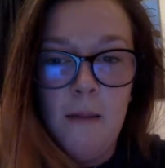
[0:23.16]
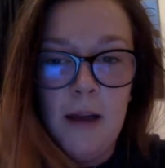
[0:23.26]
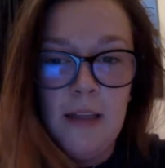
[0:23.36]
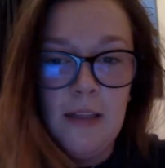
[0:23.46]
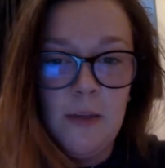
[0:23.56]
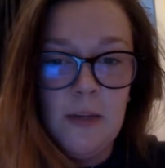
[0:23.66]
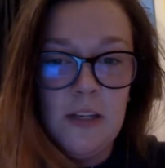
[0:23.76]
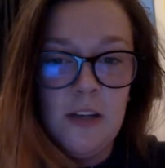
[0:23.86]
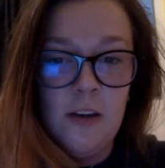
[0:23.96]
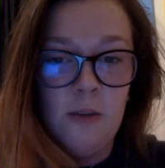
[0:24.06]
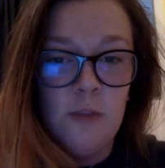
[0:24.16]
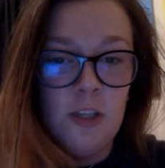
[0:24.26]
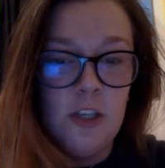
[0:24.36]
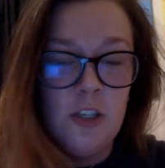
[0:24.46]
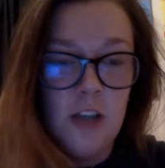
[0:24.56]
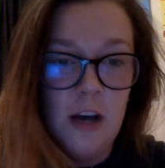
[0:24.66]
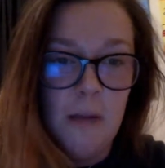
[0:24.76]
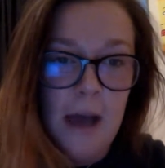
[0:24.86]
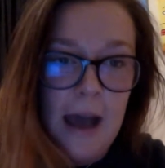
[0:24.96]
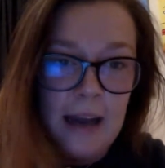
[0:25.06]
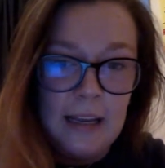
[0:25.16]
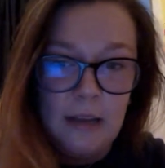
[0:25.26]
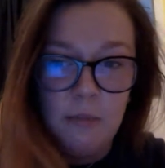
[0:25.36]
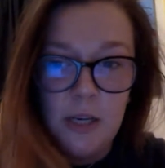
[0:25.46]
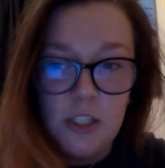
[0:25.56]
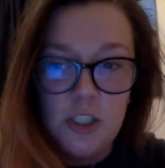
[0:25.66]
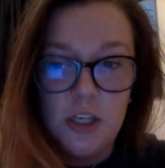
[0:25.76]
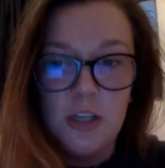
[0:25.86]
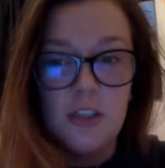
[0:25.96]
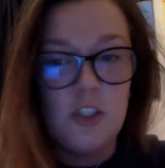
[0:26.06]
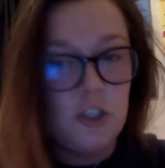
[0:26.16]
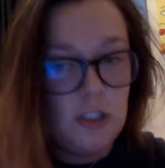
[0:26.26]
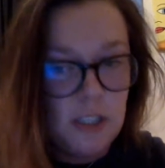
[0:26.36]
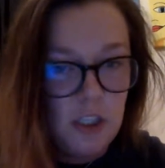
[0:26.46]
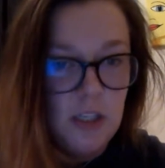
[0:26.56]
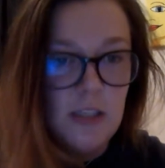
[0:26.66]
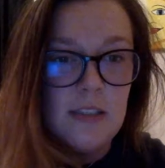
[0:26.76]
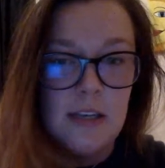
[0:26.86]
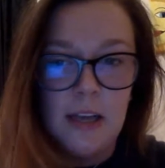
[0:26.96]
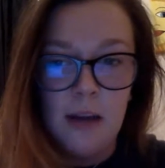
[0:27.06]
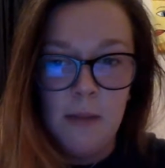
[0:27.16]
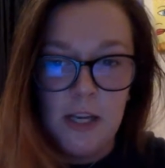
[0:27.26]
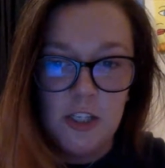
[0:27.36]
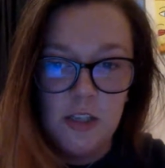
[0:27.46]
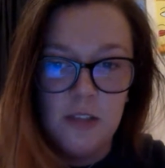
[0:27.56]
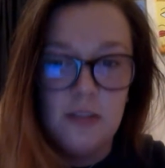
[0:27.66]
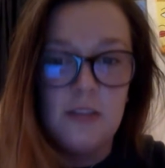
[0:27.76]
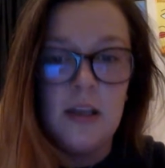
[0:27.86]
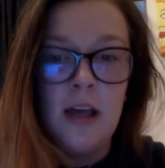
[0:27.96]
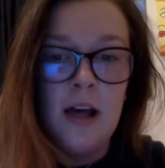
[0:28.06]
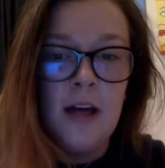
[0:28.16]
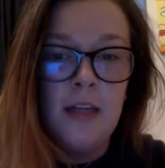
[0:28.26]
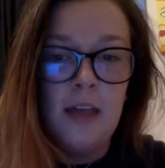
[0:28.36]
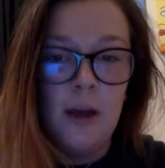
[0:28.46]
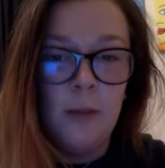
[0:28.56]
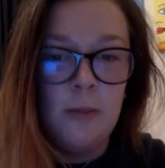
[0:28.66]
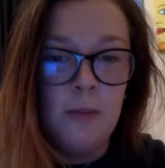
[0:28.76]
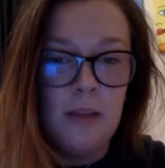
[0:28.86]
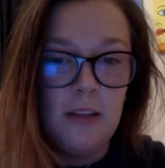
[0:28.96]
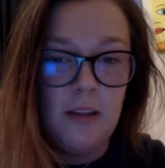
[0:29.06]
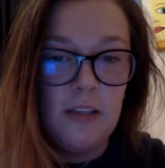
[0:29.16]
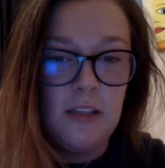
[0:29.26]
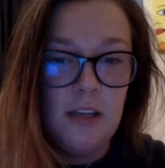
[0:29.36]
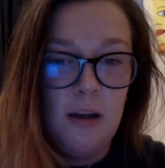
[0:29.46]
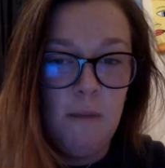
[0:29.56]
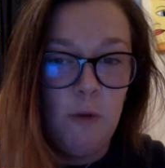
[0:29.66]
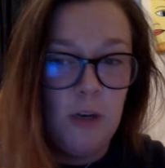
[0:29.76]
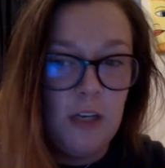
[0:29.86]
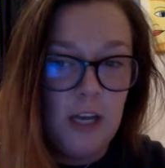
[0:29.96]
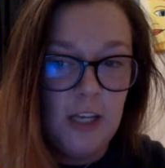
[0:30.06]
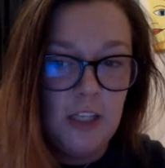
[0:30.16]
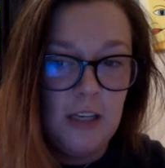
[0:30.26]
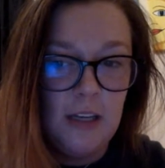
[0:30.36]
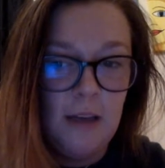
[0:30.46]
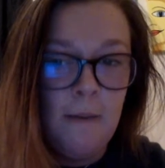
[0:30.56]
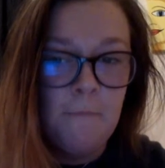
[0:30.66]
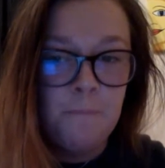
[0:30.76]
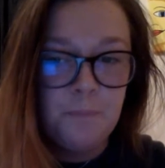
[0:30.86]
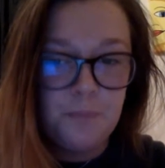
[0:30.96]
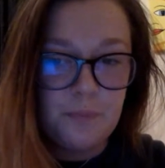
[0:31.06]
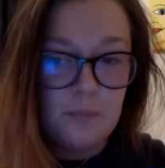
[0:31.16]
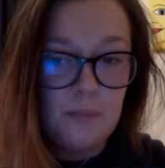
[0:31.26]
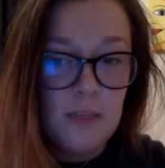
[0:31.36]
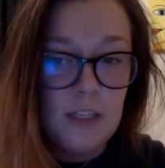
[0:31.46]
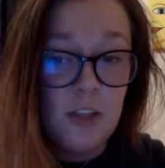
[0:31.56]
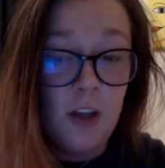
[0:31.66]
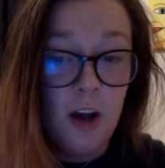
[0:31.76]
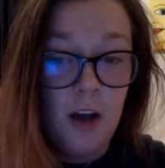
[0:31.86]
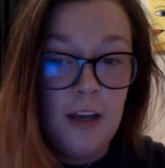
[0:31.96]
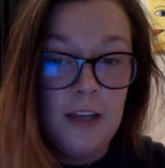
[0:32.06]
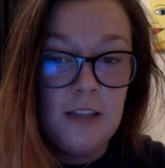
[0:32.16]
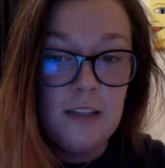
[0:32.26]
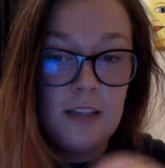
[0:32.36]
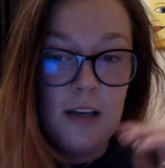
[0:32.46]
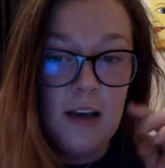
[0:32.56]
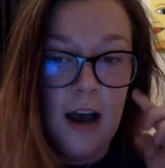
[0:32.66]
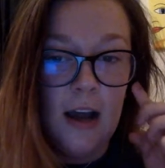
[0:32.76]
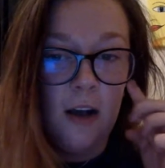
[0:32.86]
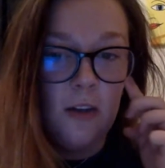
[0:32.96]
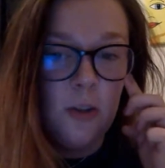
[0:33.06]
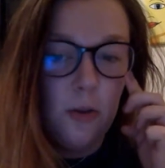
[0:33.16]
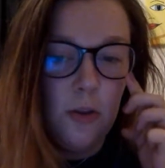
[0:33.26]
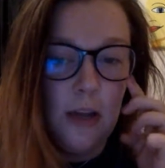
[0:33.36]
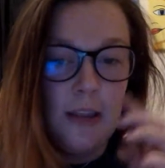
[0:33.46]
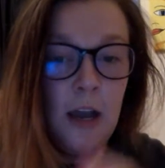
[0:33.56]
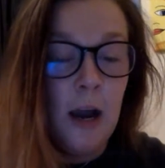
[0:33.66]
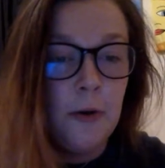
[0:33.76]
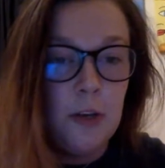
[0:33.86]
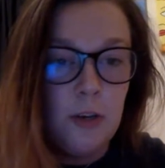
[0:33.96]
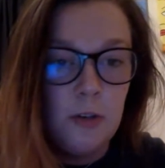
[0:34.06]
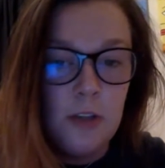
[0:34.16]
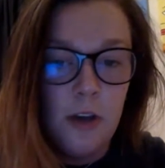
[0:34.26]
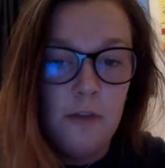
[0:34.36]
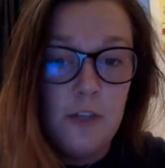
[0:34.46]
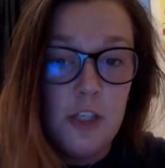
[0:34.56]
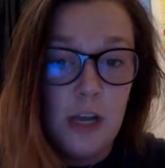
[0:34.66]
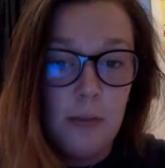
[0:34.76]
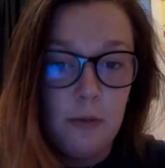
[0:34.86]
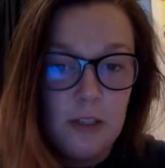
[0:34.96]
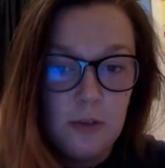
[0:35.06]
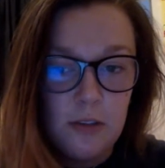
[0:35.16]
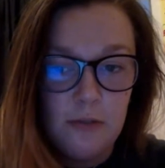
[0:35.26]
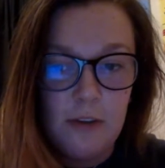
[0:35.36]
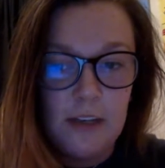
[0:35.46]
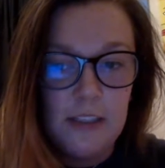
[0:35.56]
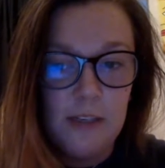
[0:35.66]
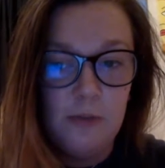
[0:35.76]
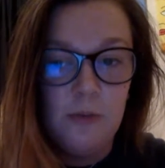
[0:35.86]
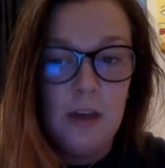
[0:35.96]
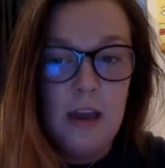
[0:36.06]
I think that we did a really good job at adding in pictures, transitions, and animations that helped to make the lesson more engaging to the audience. I also thought that our use of checkpoints was effective,